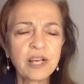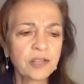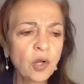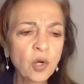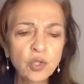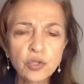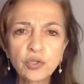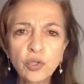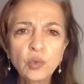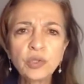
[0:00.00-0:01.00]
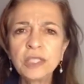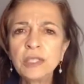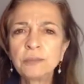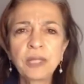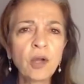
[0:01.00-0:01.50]
They are so
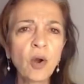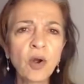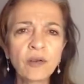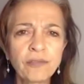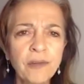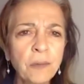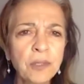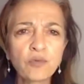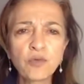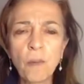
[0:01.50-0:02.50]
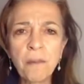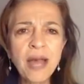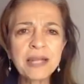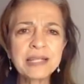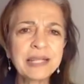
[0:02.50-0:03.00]
deep. They are very
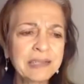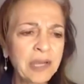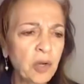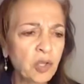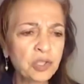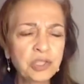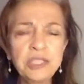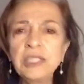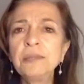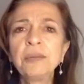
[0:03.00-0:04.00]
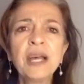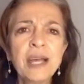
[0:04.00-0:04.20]
romantic. They are deep.